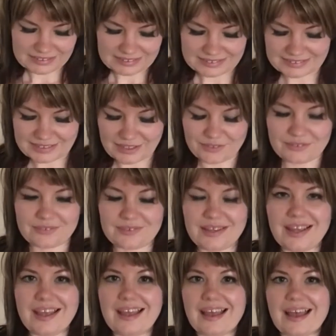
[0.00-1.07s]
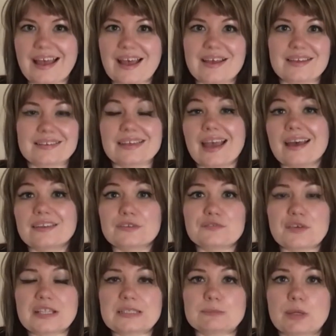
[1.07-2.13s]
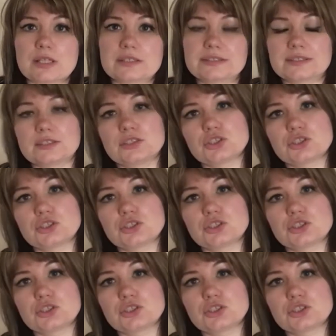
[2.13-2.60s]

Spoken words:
So yeah, and the first person